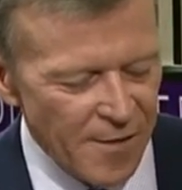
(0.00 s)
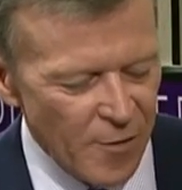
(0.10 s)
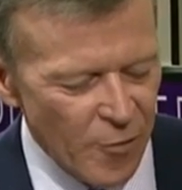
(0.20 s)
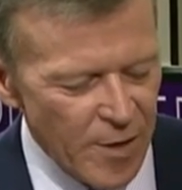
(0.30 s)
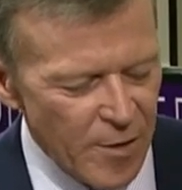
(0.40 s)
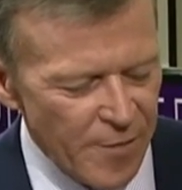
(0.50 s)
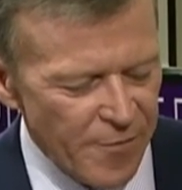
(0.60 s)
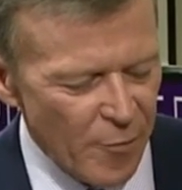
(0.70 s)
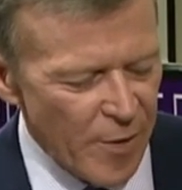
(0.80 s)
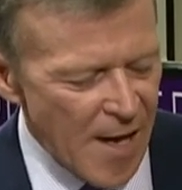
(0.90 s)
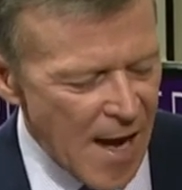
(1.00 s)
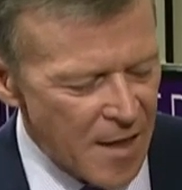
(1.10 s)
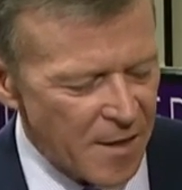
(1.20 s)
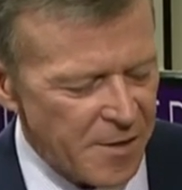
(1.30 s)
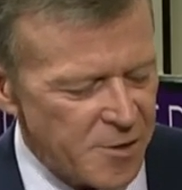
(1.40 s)
the creator of the
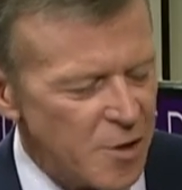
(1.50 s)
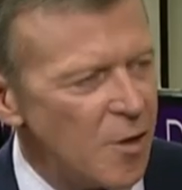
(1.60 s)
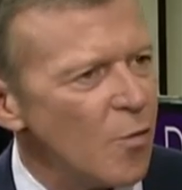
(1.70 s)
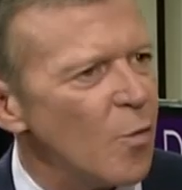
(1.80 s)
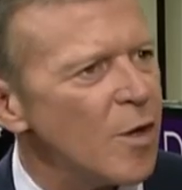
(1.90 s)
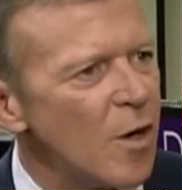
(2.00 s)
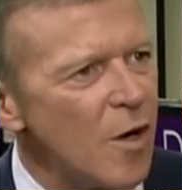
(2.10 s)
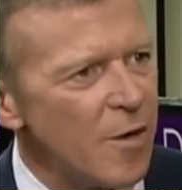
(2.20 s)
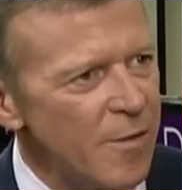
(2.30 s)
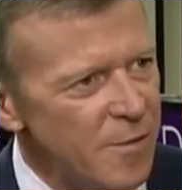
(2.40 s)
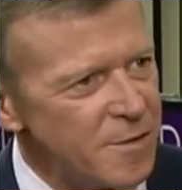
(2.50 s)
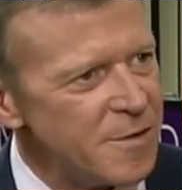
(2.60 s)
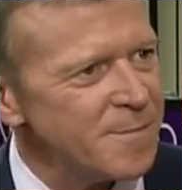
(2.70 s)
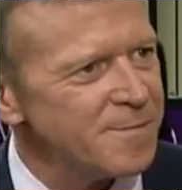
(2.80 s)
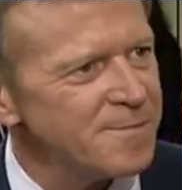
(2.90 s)
Reality Zone. What are those?